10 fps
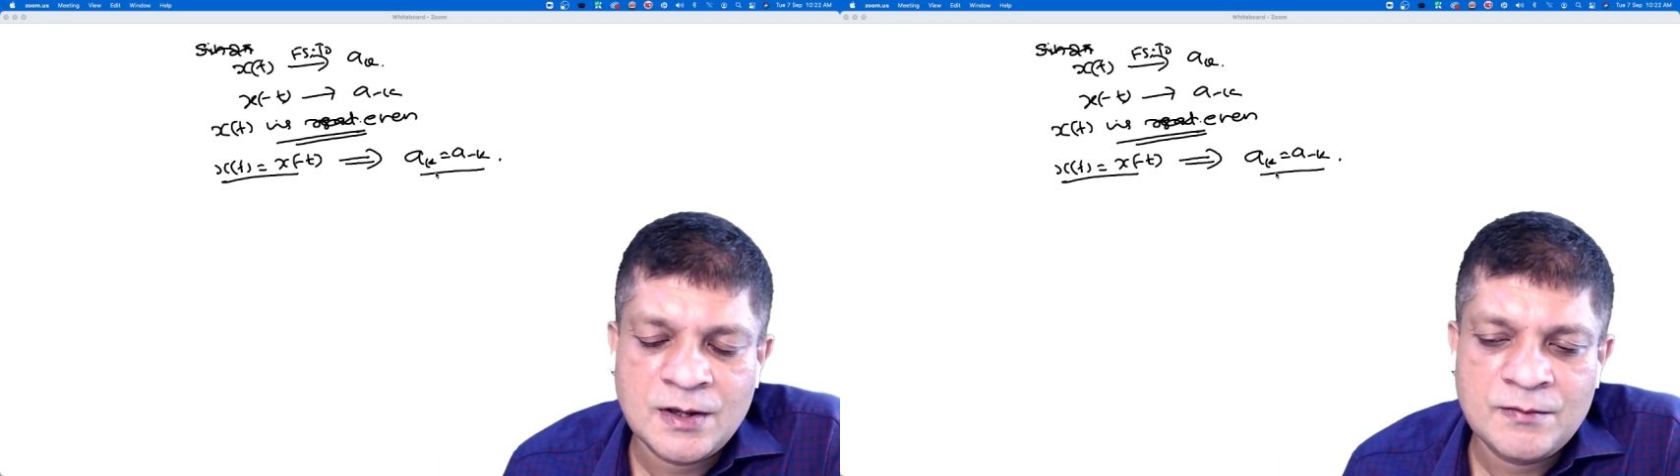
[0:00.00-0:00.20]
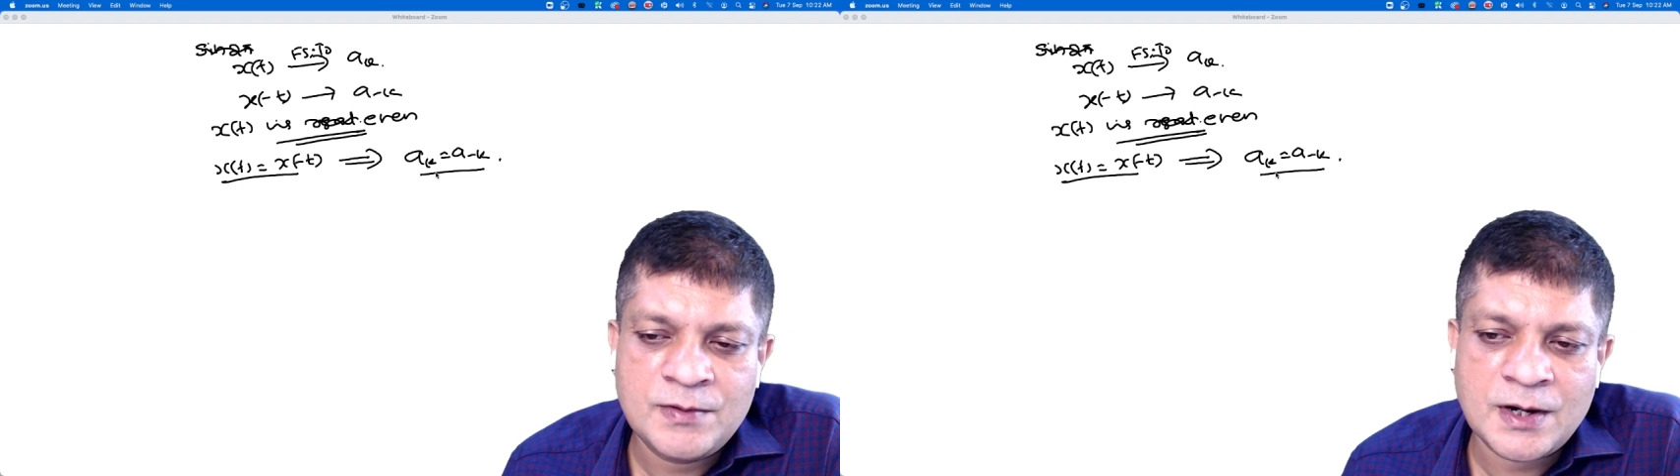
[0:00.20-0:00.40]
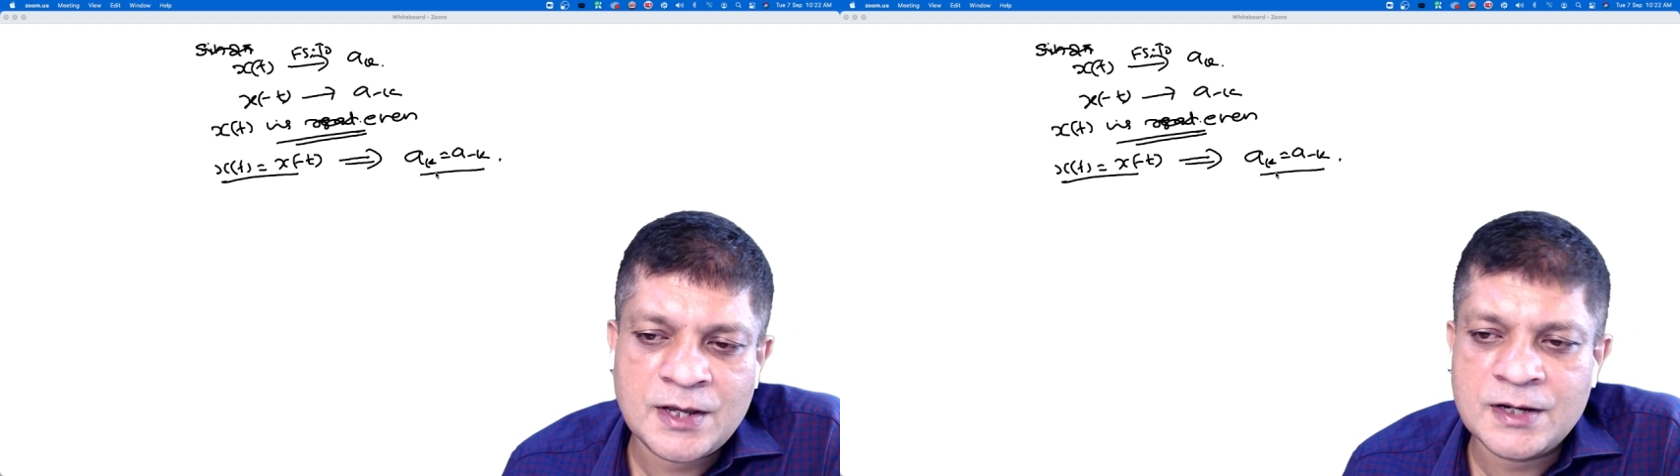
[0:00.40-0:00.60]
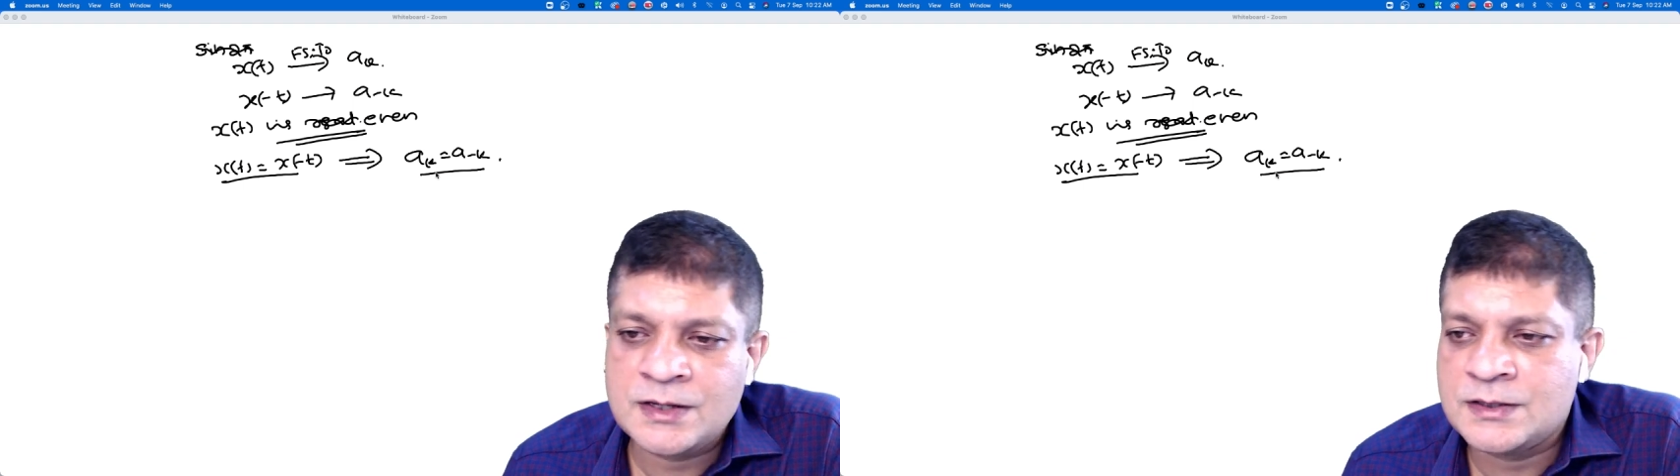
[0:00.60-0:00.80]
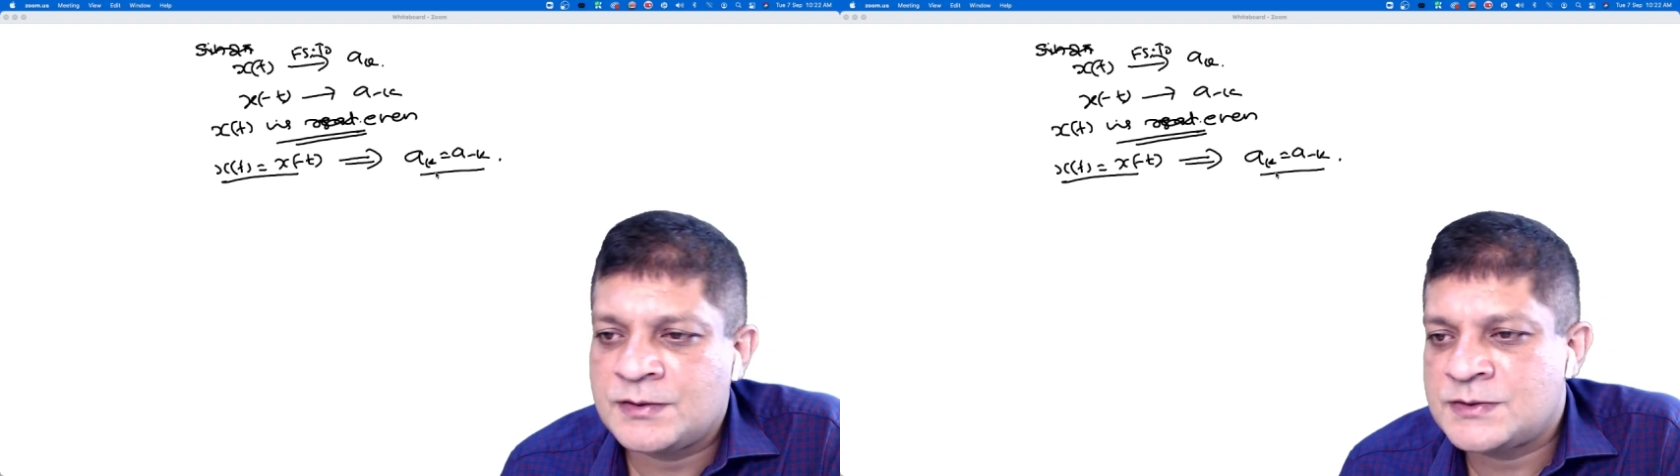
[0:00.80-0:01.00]

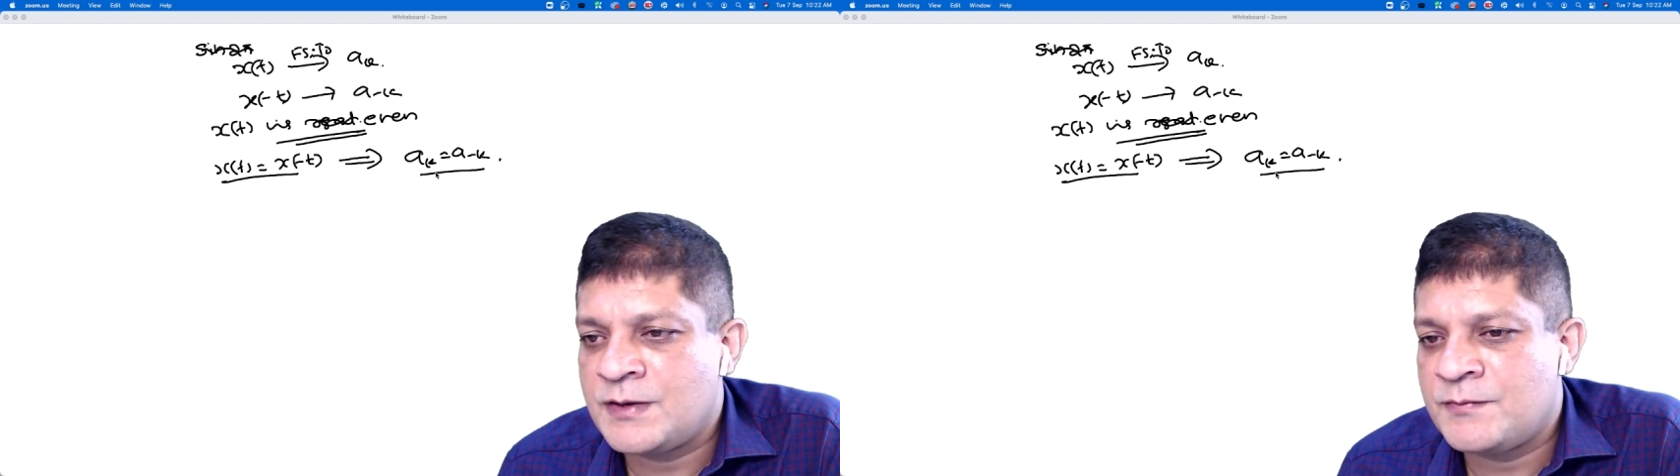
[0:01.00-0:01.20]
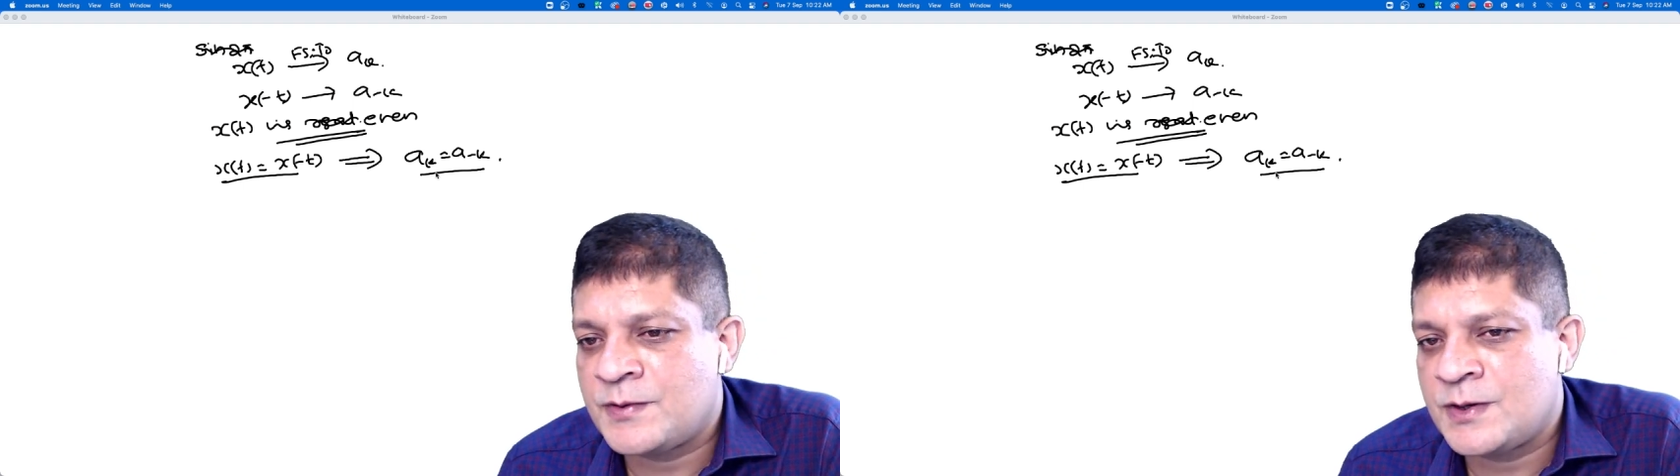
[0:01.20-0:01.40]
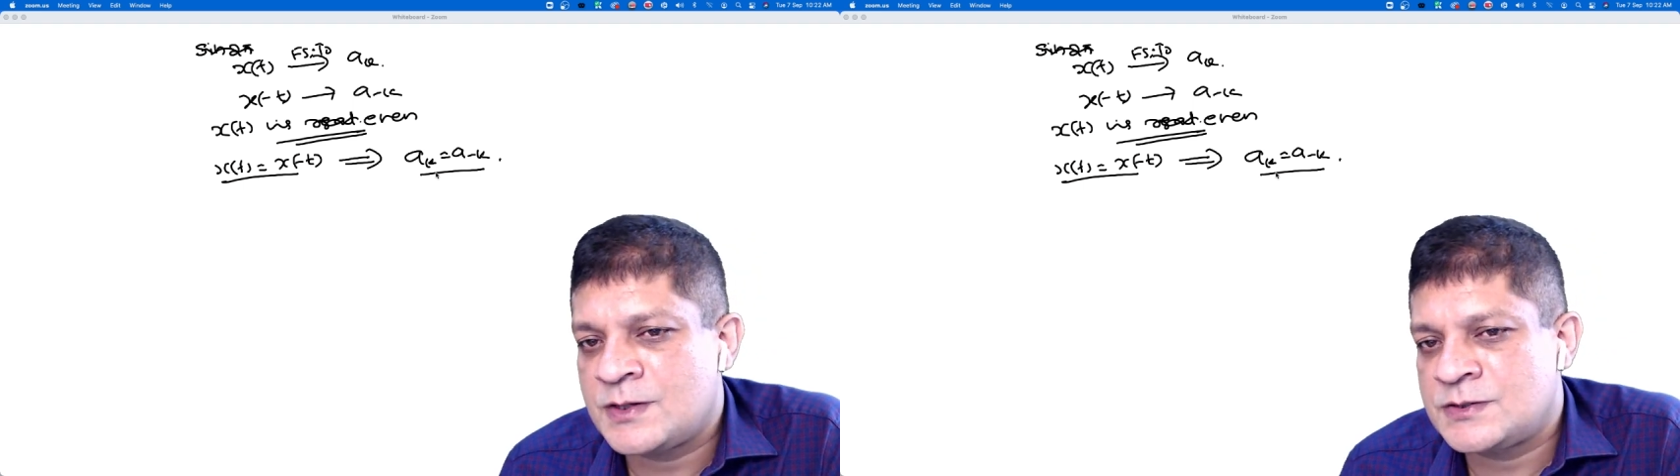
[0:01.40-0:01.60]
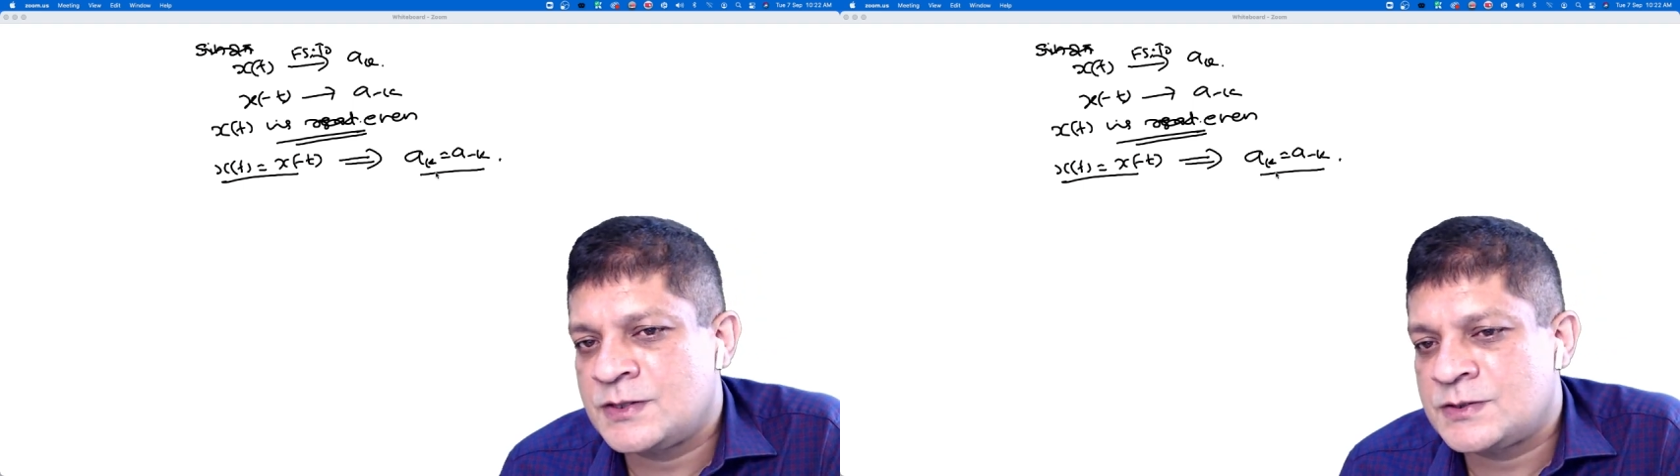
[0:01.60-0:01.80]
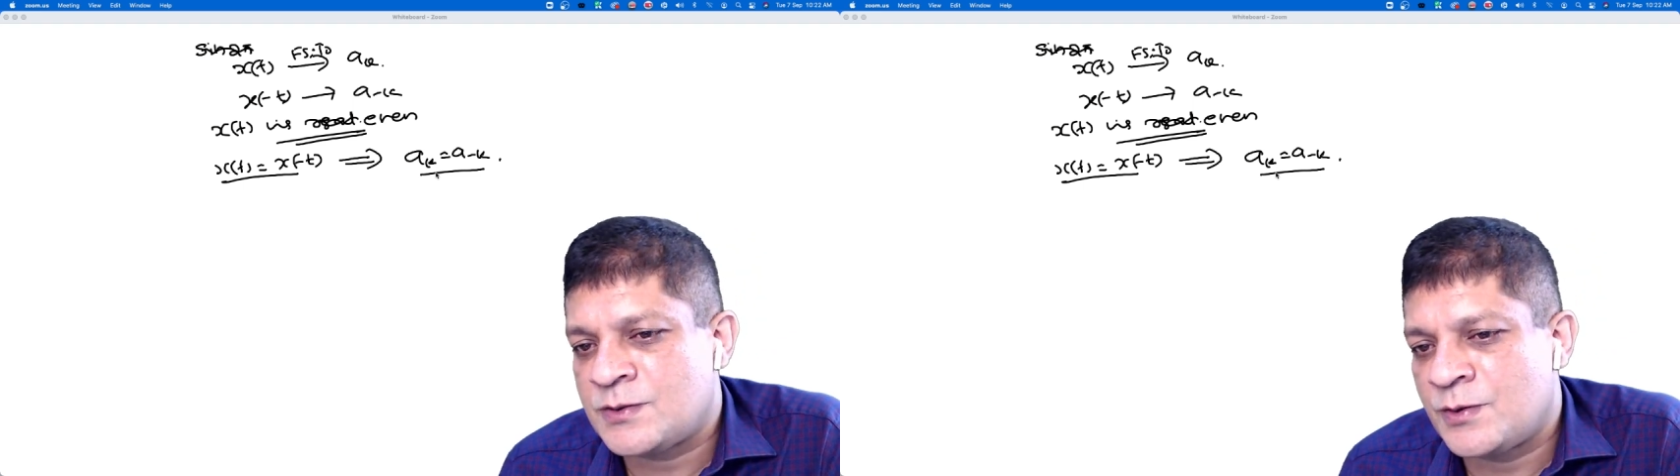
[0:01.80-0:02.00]
getting the same Fourier
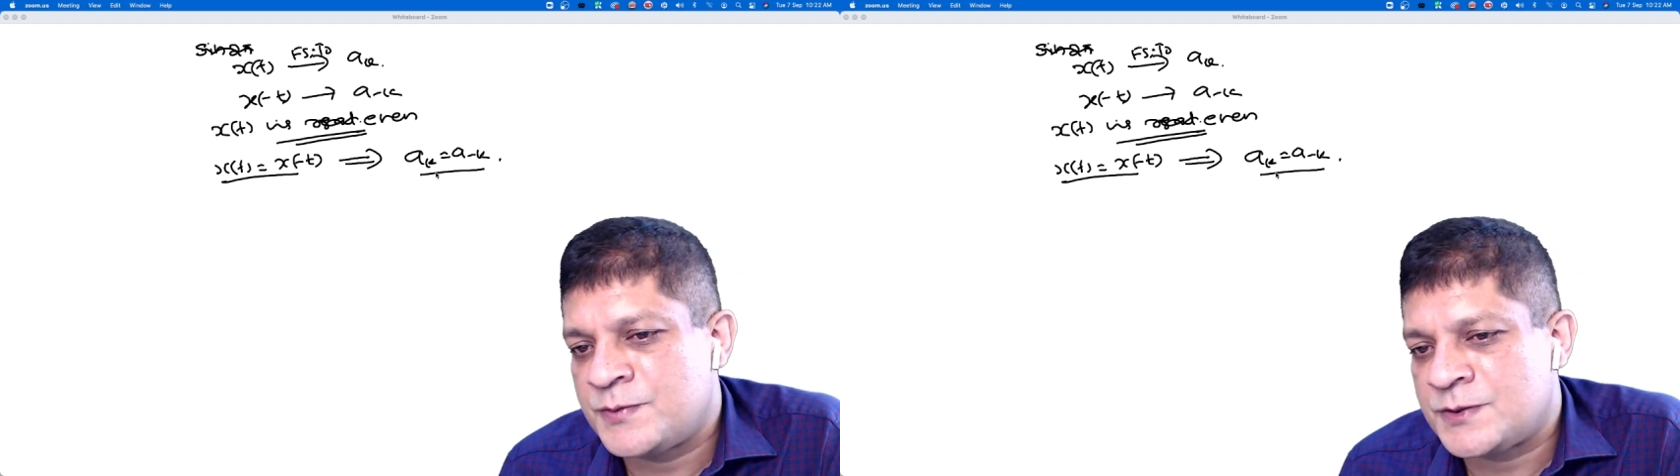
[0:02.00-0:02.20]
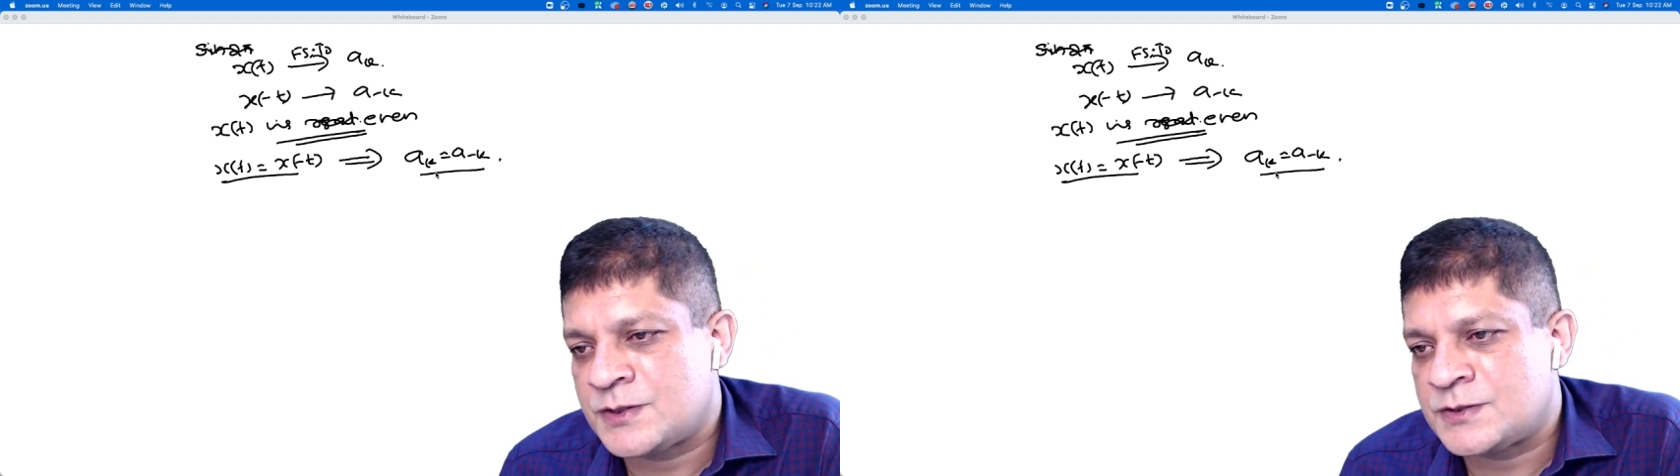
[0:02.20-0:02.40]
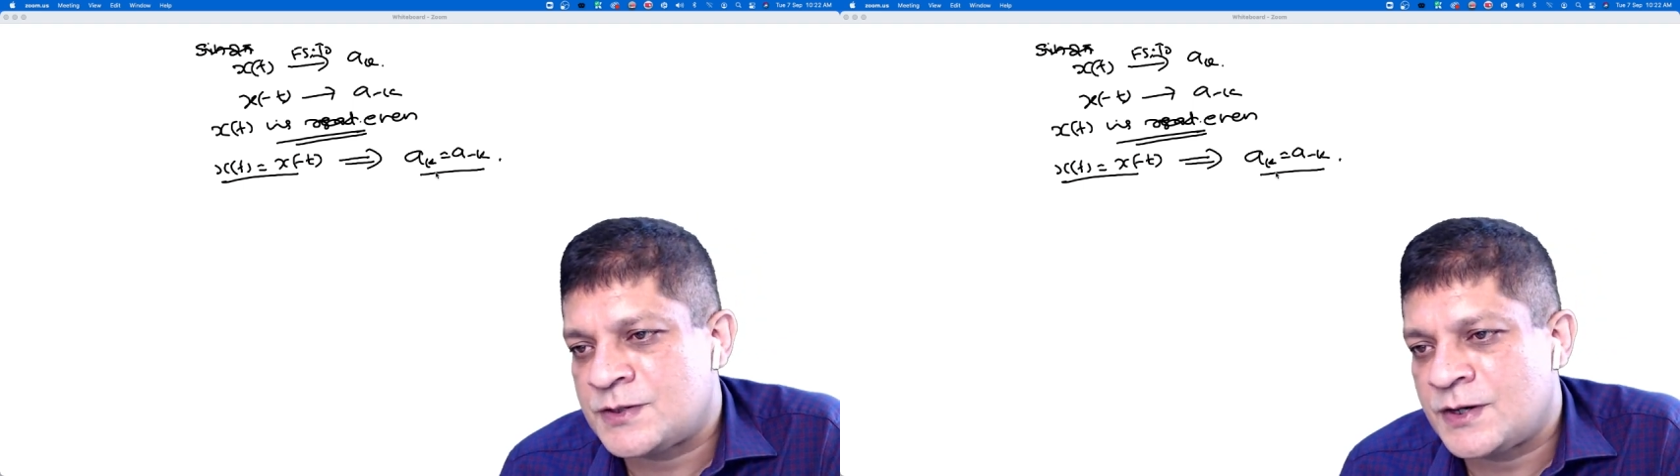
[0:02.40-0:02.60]
series coefficients,